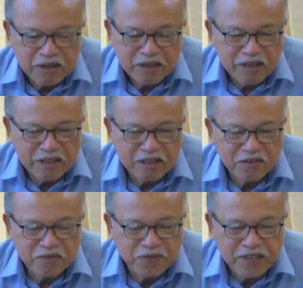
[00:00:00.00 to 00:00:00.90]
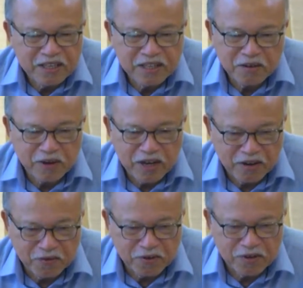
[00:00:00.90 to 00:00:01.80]
in the feet,
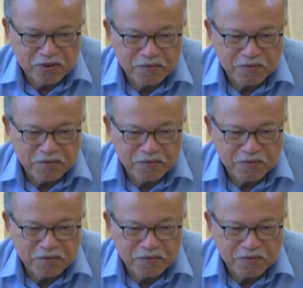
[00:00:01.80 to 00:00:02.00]
whatever.